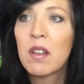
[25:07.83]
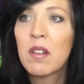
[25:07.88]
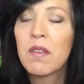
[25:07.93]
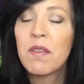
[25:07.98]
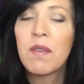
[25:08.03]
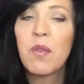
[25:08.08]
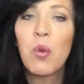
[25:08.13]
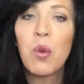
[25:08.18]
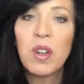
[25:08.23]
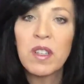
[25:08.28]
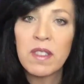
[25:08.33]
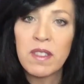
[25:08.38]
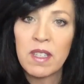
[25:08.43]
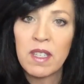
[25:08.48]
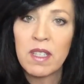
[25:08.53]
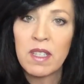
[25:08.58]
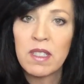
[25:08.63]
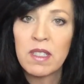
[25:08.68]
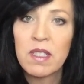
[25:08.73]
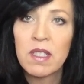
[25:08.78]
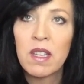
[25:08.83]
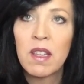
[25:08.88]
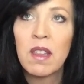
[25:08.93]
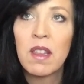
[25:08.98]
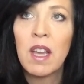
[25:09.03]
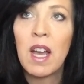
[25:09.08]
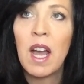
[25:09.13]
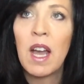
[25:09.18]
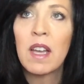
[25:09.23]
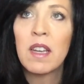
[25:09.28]
forces
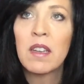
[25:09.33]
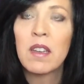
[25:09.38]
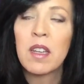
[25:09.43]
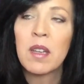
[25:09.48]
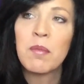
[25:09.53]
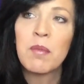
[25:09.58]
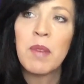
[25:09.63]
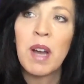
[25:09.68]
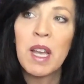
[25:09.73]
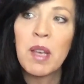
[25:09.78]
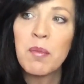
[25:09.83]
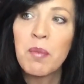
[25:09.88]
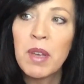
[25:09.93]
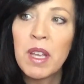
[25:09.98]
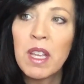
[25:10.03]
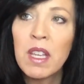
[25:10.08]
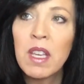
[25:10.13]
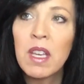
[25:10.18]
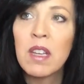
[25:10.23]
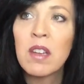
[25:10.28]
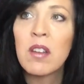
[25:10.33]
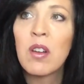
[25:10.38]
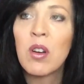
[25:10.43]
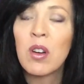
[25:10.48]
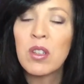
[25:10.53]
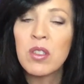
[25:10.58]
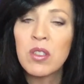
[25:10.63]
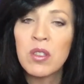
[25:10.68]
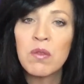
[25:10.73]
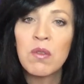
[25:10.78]
that in my opinion
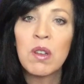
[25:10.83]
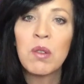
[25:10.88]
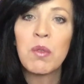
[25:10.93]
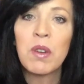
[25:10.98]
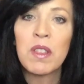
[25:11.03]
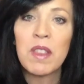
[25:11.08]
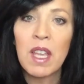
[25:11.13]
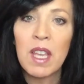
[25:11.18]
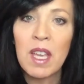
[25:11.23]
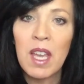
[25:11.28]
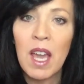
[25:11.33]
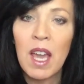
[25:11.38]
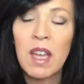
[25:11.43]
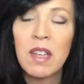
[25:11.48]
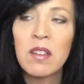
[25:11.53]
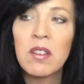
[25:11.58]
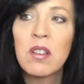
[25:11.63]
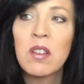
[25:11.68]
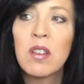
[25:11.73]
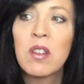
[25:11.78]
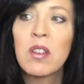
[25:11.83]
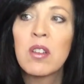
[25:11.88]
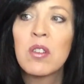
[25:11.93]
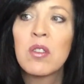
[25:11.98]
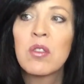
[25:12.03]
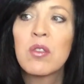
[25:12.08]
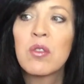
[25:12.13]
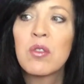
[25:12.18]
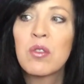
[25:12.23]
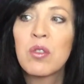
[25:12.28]
are doing what they can
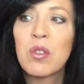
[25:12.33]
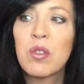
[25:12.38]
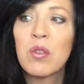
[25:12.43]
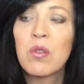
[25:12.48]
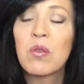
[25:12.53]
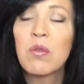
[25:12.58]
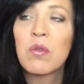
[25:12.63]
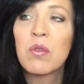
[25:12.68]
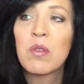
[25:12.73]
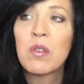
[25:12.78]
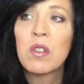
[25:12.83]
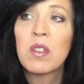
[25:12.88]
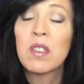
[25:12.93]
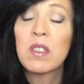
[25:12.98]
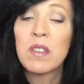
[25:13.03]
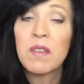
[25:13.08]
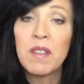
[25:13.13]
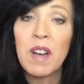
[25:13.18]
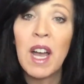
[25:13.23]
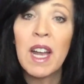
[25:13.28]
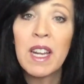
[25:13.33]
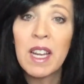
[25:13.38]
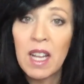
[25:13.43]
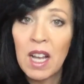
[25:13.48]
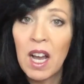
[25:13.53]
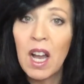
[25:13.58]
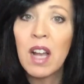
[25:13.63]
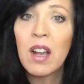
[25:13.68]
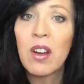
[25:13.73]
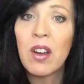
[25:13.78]
to divide and
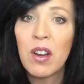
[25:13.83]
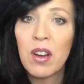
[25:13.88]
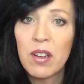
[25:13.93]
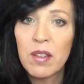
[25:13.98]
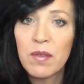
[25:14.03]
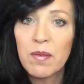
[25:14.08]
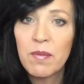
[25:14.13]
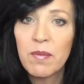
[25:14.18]
conquer